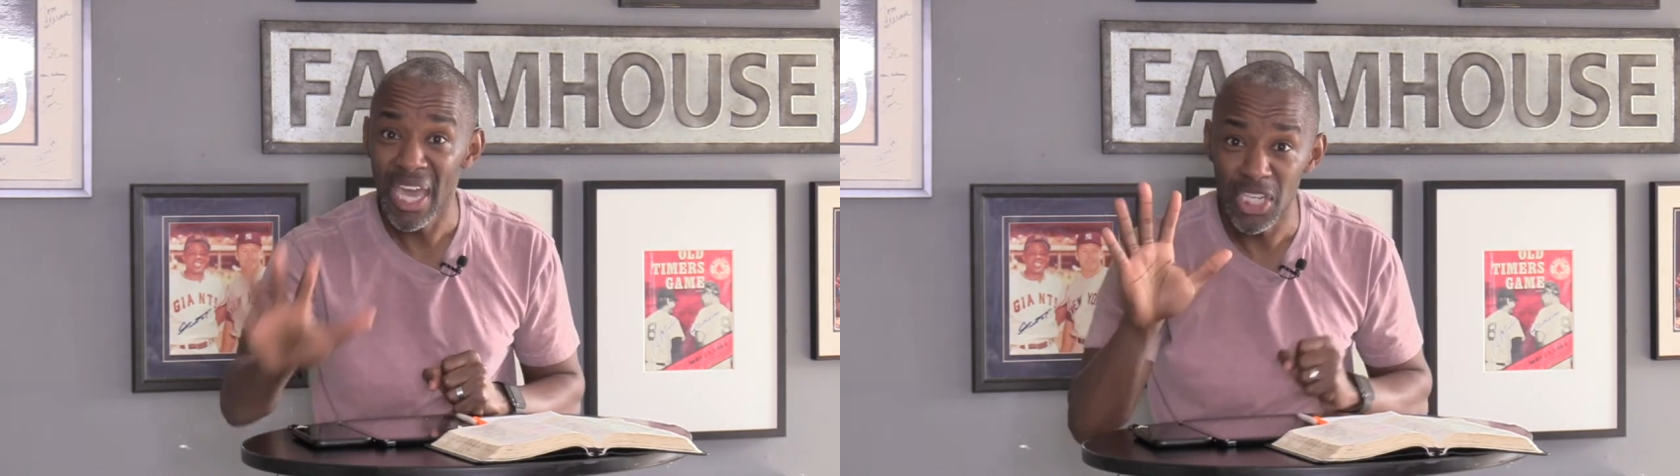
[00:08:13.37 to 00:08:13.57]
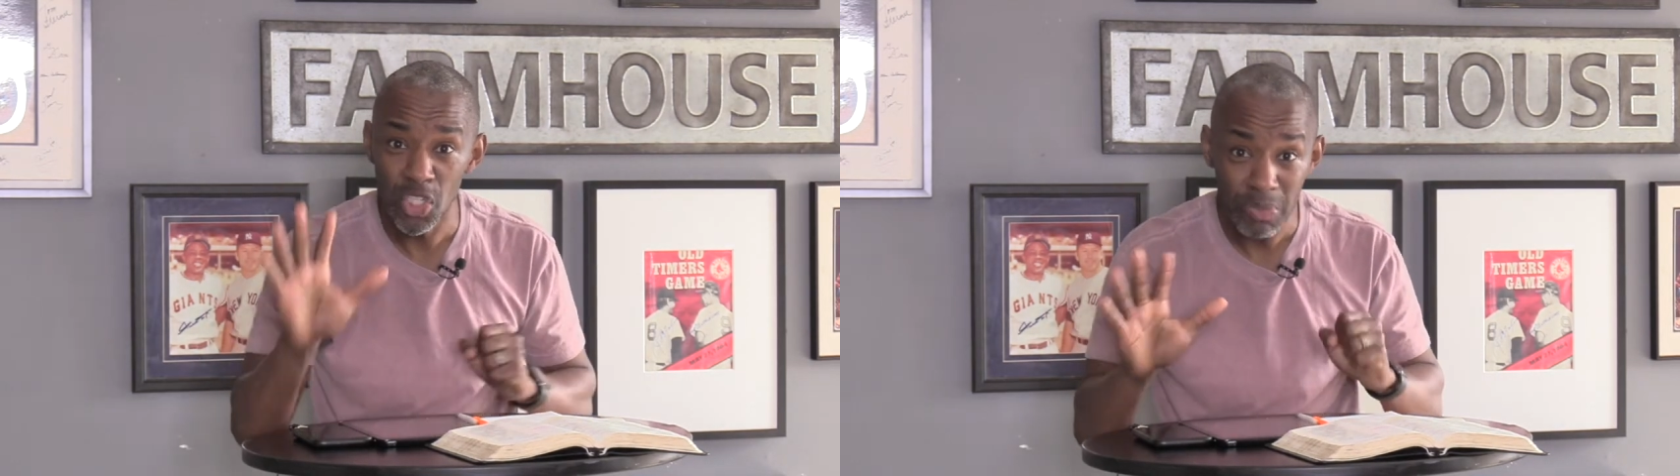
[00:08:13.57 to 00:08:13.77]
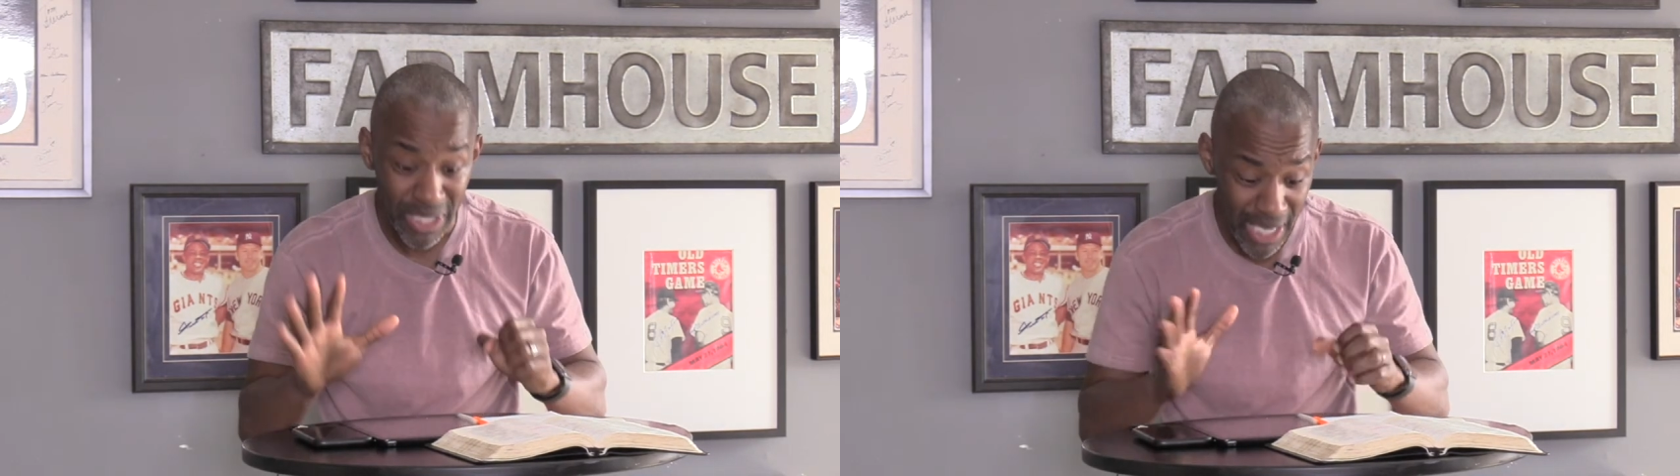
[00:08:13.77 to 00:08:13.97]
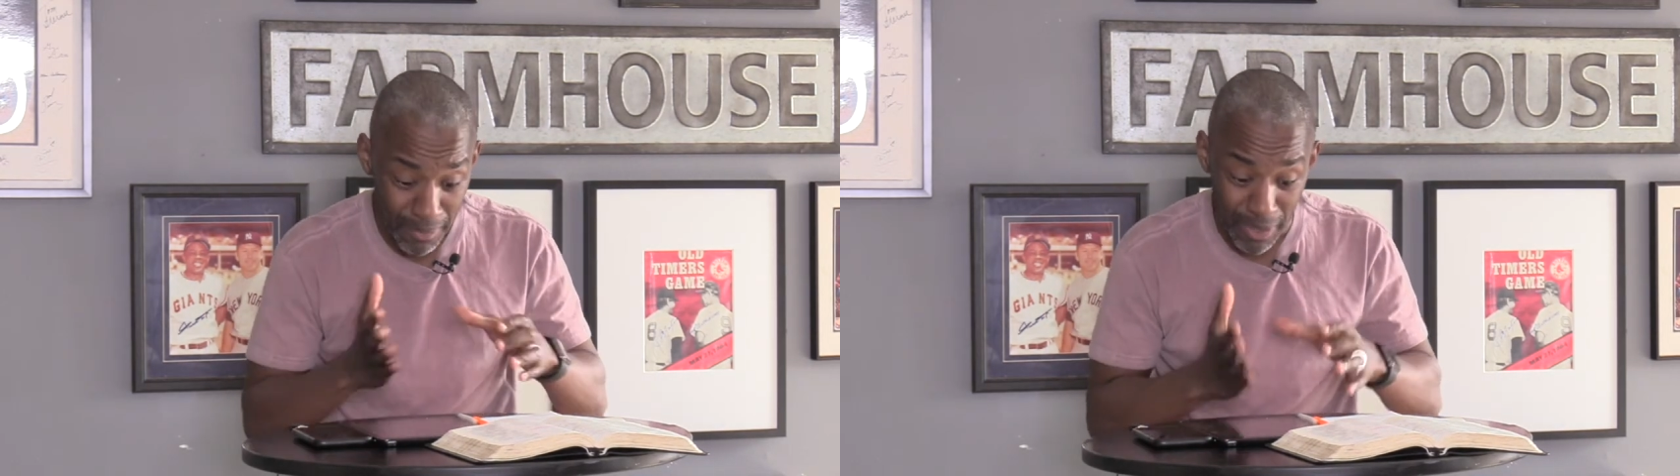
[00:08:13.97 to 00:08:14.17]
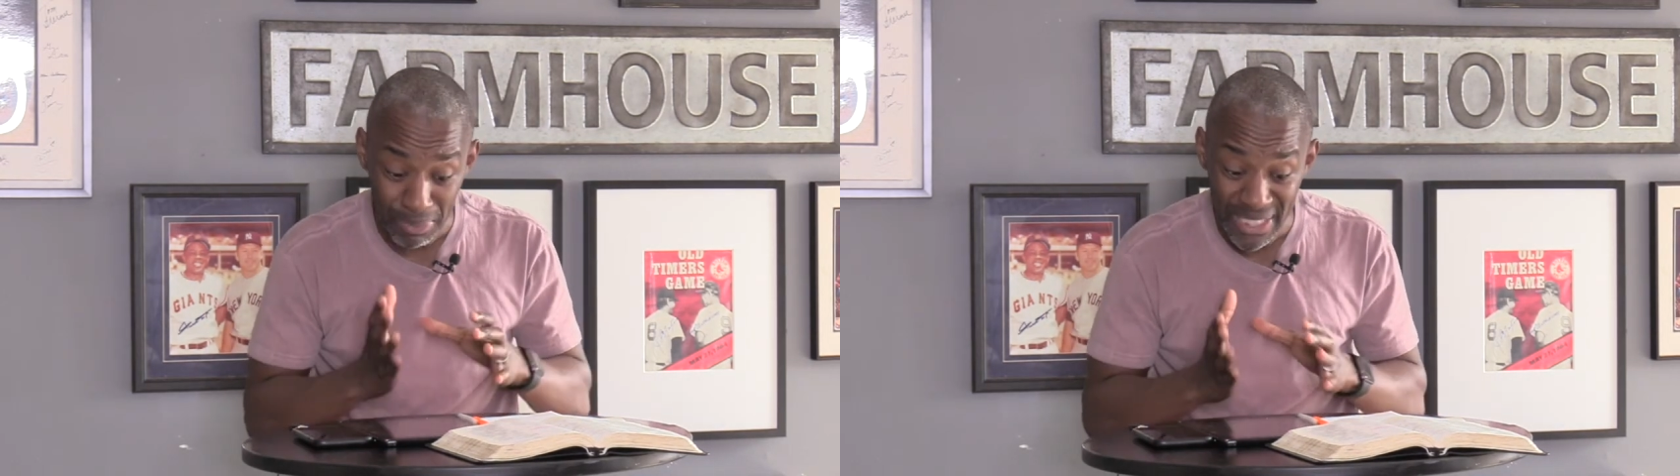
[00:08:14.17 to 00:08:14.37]
and you
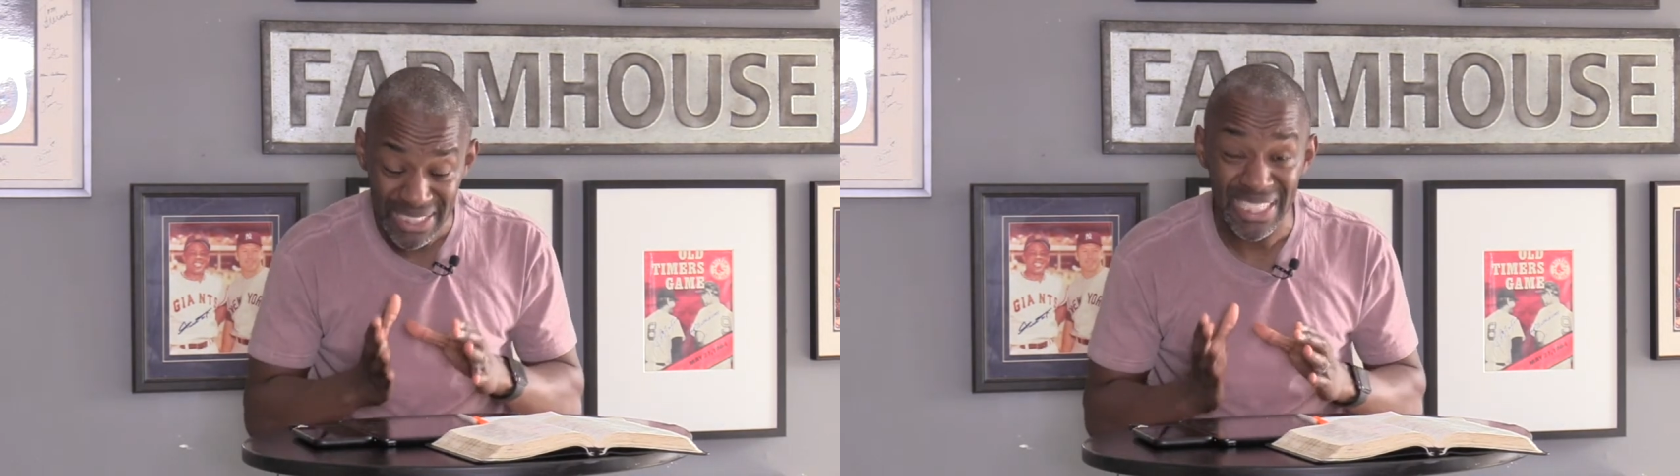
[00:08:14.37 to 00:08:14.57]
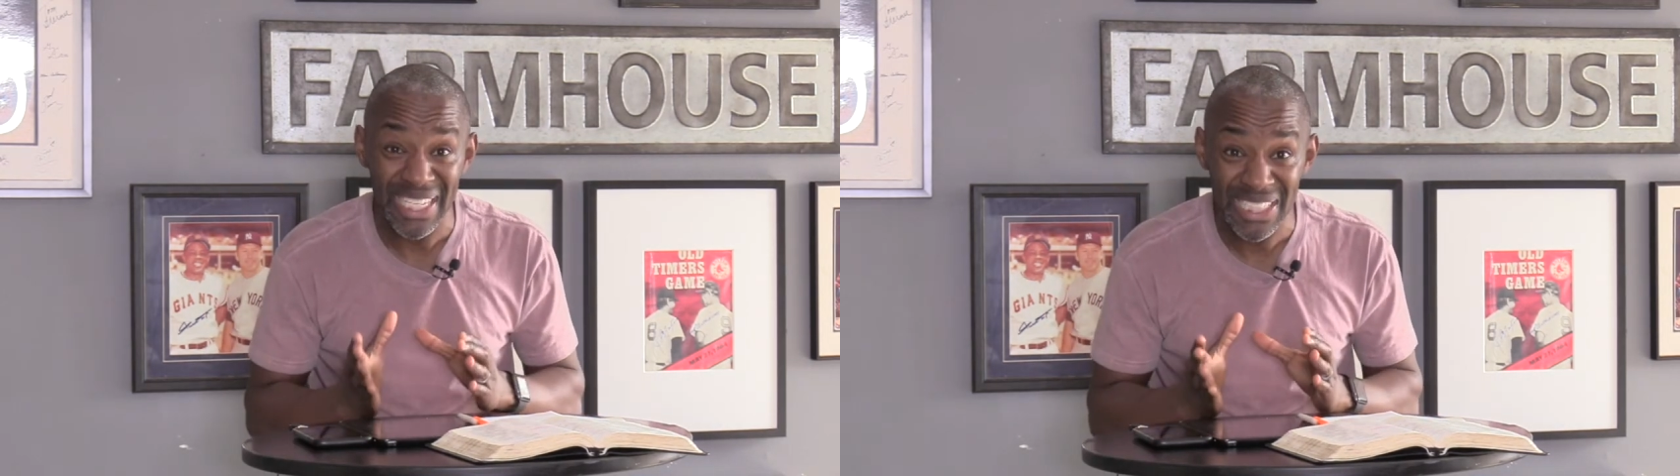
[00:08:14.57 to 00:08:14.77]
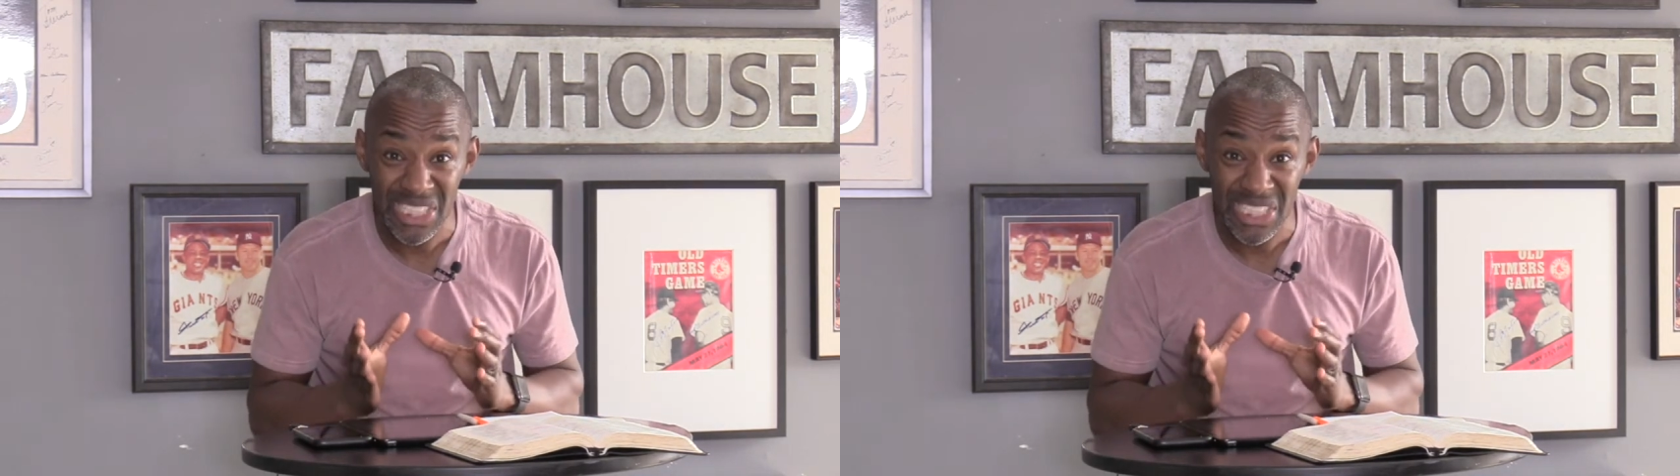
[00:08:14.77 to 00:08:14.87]
became complacent in